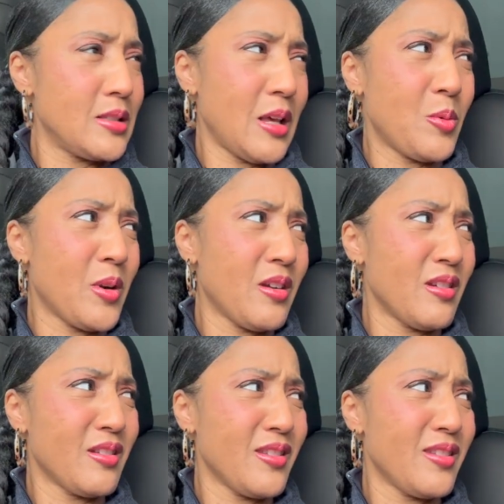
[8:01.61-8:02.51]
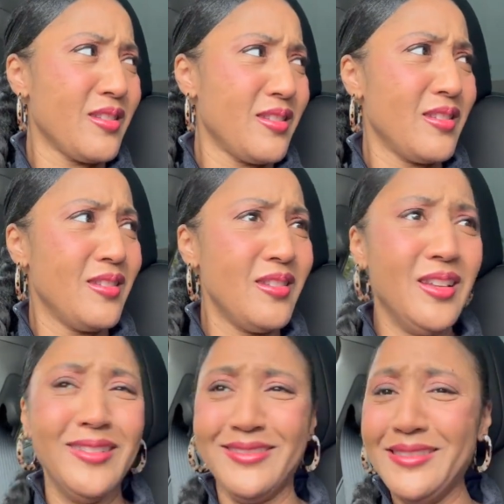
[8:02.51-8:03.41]
Is that a word?
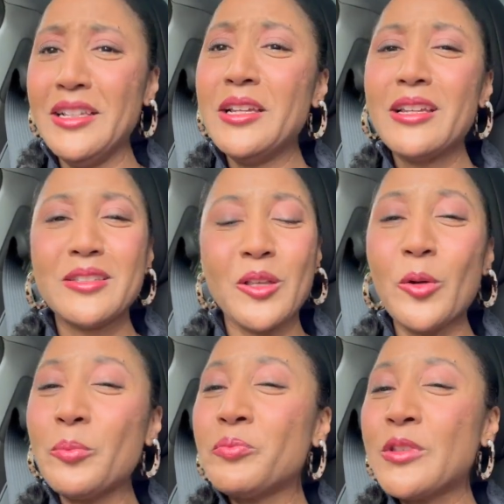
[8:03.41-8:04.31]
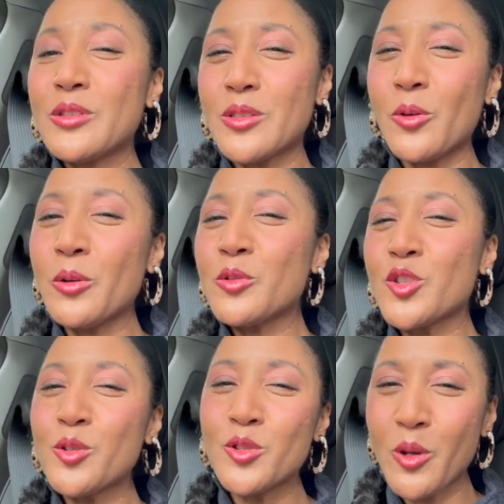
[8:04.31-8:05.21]
So
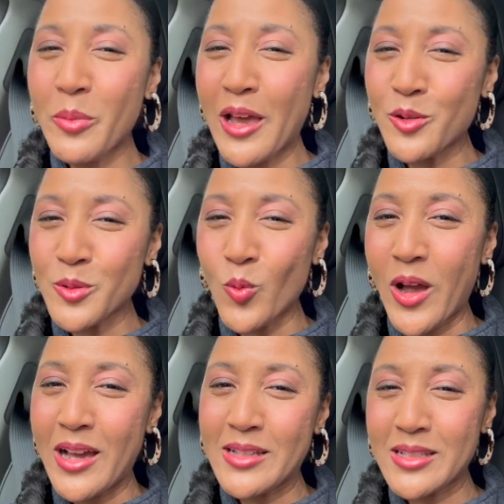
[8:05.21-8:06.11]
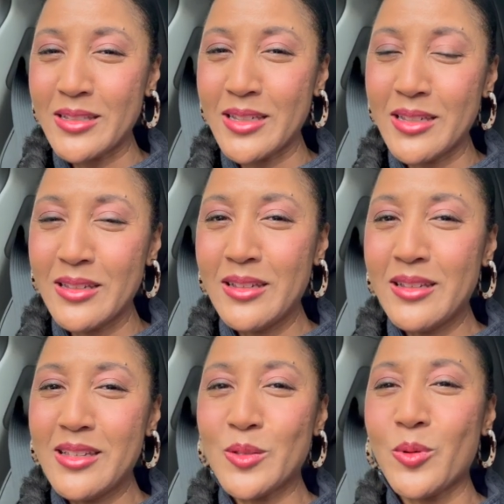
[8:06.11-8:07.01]
choose your battles wisely
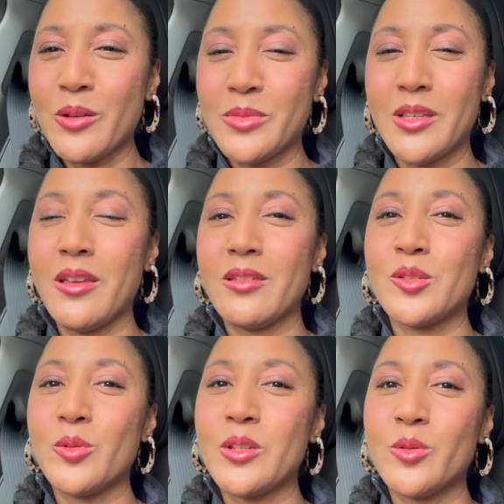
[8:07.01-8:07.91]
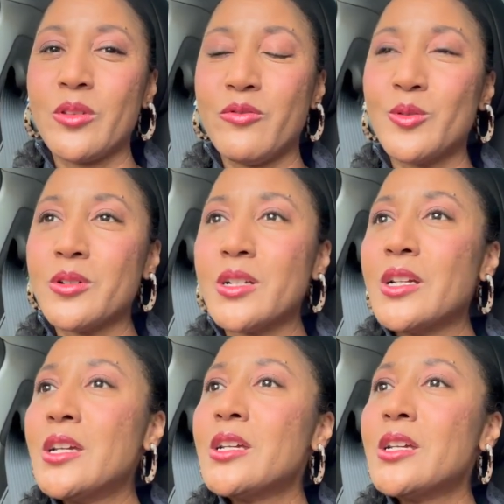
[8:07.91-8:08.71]
is what I'm saying in 2024.